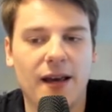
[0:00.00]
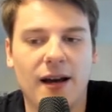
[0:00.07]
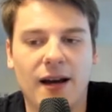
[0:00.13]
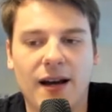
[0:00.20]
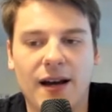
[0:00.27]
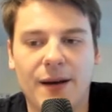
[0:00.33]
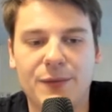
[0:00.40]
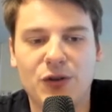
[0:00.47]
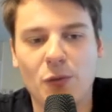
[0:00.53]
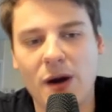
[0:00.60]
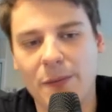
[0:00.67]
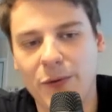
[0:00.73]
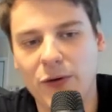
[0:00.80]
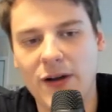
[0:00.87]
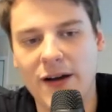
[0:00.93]
um, so my
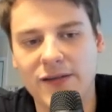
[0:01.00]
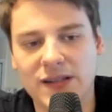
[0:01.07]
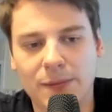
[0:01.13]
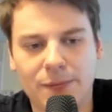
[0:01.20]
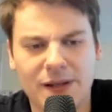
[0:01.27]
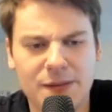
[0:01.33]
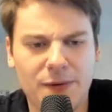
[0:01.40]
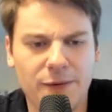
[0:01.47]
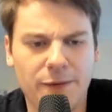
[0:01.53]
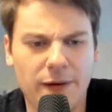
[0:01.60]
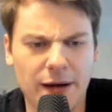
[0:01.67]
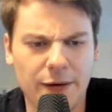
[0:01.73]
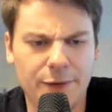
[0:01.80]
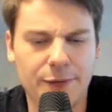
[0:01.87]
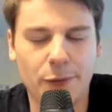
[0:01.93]
opponent obviously plays
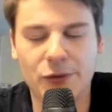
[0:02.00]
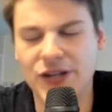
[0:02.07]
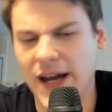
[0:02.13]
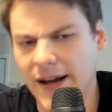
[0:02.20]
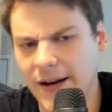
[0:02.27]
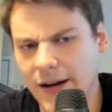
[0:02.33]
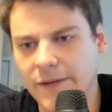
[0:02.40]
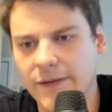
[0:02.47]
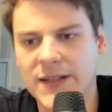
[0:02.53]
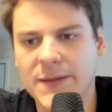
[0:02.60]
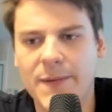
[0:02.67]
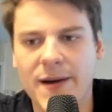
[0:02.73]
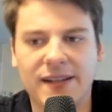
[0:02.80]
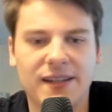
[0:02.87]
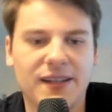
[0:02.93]
b5 which I kind of
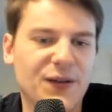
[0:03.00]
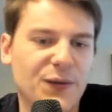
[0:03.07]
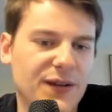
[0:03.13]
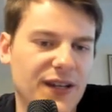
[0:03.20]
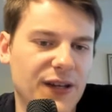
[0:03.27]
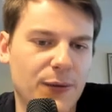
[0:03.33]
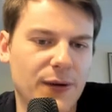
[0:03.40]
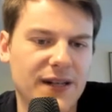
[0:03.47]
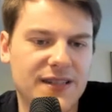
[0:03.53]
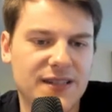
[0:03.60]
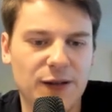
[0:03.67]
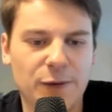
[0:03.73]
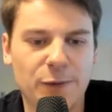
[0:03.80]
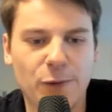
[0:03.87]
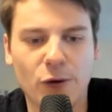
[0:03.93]
expected queen d3
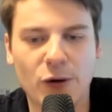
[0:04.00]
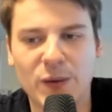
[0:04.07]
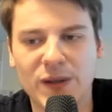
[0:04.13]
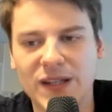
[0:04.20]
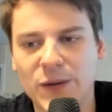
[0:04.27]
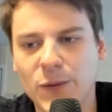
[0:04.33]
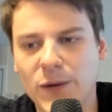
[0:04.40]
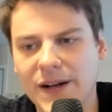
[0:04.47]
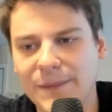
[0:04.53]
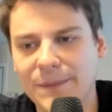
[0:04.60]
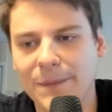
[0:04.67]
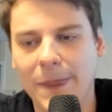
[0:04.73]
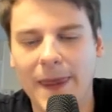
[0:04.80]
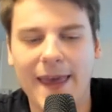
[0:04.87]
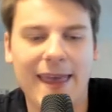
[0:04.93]
c4 queen d1
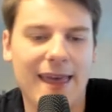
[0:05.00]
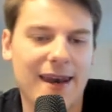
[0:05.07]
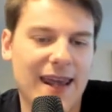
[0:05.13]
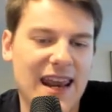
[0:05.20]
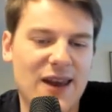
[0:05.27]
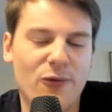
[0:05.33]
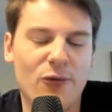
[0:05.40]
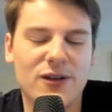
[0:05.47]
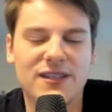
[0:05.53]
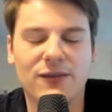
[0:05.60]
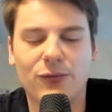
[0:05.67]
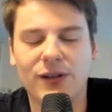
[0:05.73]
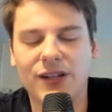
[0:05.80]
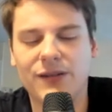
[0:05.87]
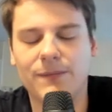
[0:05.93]
and again I wasn't
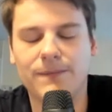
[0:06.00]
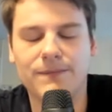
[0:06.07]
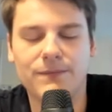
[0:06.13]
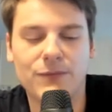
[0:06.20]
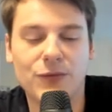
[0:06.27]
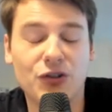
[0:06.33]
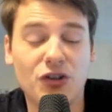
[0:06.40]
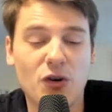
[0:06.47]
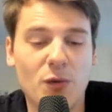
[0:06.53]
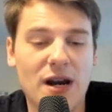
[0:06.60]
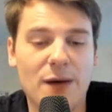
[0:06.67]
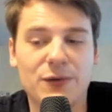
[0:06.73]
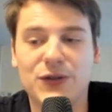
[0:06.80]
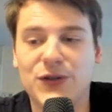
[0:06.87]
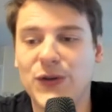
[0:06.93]
really sure what
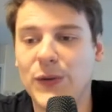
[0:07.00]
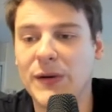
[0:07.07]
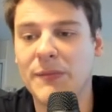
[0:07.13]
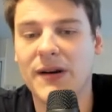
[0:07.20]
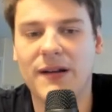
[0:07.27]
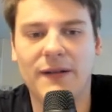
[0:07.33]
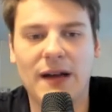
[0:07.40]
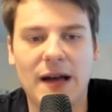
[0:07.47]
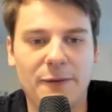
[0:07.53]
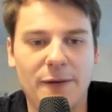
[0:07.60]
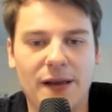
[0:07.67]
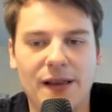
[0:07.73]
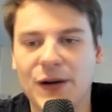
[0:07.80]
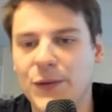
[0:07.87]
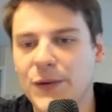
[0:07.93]
I was doing but I, I
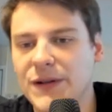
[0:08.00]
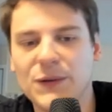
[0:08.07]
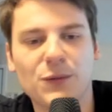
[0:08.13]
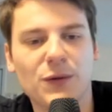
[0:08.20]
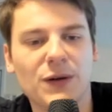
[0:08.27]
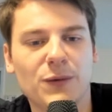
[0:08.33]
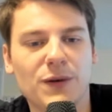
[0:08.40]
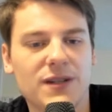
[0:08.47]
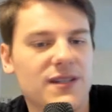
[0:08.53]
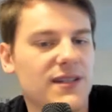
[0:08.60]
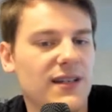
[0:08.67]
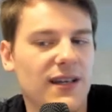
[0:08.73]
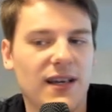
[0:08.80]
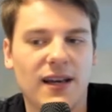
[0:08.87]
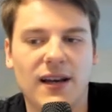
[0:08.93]
felt like queen d1 was
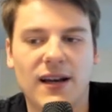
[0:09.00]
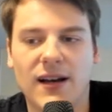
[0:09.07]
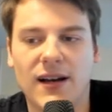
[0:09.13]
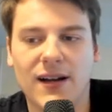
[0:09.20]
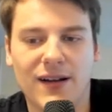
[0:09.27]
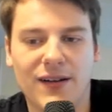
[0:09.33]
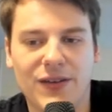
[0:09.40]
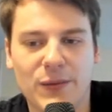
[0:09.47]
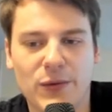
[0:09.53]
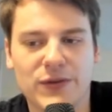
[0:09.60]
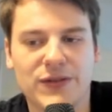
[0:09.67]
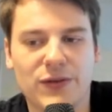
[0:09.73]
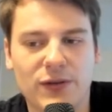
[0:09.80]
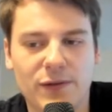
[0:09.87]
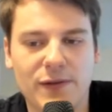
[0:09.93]
uh, the
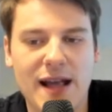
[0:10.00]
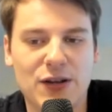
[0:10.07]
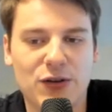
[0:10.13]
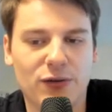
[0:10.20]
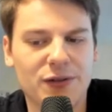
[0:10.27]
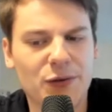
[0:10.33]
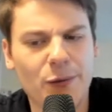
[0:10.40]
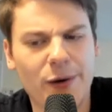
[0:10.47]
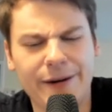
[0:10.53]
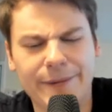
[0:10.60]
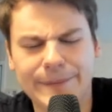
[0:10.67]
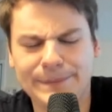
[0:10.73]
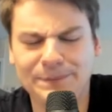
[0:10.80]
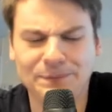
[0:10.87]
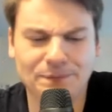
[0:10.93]
most sort of natural square.
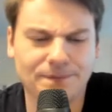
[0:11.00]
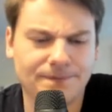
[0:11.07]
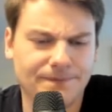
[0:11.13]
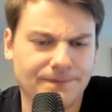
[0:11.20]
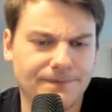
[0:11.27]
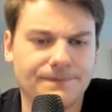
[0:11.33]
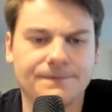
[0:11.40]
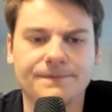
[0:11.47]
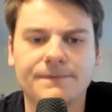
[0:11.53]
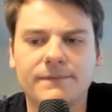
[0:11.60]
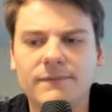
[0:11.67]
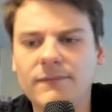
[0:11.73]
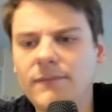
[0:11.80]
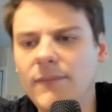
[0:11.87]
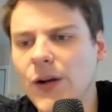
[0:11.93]

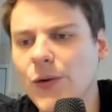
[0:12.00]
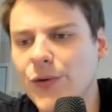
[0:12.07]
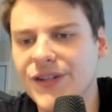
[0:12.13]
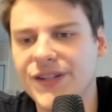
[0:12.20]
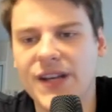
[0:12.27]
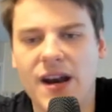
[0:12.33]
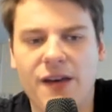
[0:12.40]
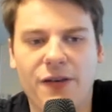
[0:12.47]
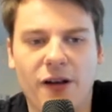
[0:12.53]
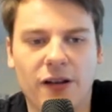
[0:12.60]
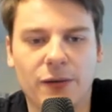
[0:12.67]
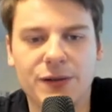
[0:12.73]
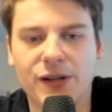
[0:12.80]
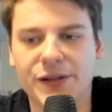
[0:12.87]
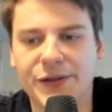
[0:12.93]
Rook c8 I
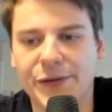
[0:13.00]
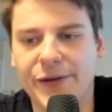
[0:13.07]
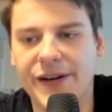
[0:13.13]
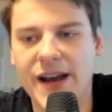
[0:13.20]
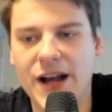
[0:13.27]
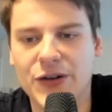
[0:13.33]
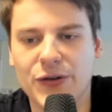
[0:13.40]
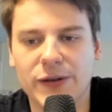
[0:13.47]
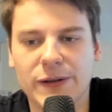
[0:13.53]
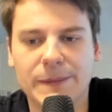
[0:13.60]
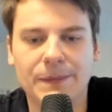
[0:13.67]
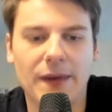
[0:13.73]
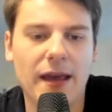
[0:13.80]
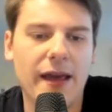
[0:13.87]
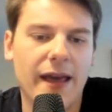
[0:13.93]
thought was also very natural.
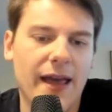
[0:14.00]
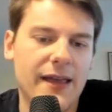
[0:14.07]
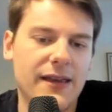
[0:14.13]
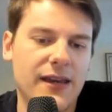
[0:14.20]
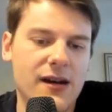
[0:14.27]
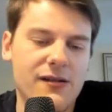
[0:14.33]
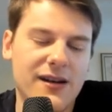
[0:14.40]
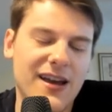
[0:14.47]
And here,